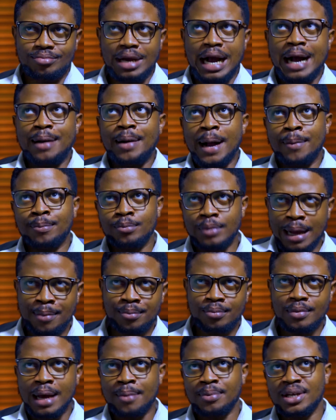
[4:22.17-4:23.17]

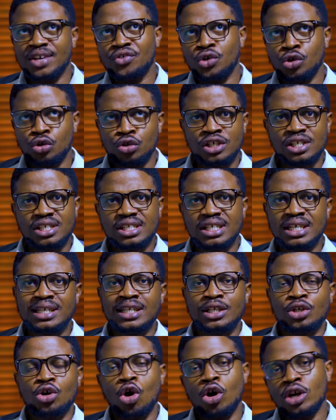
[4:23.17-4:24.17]
I'm giving you this thing
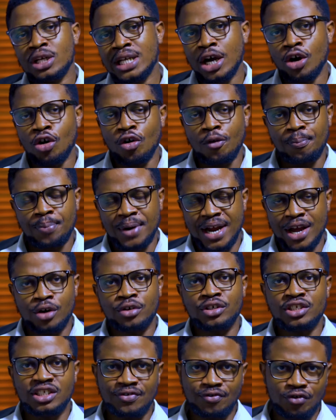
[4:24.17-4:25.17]
in order of
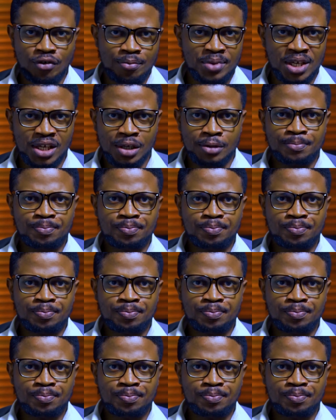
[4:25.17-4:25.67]
priority for me.